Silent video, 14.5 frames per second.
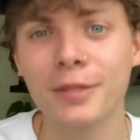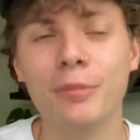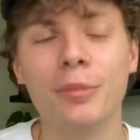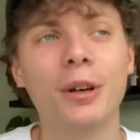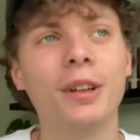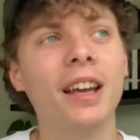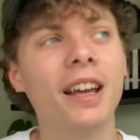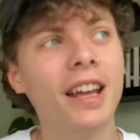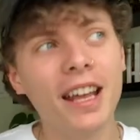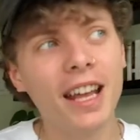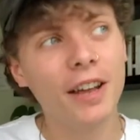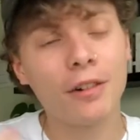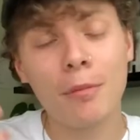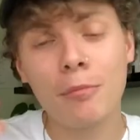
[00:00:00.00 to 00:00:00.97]
but
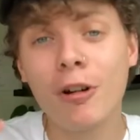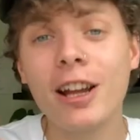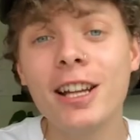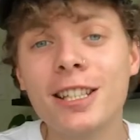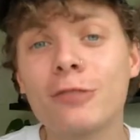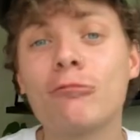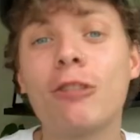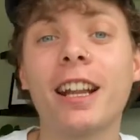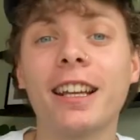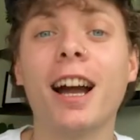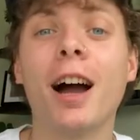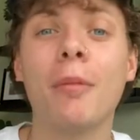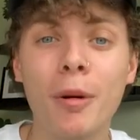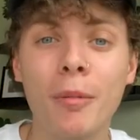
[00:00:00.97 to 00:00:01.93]
if our brains are
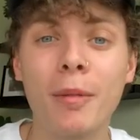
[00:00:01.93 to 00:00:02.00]
running up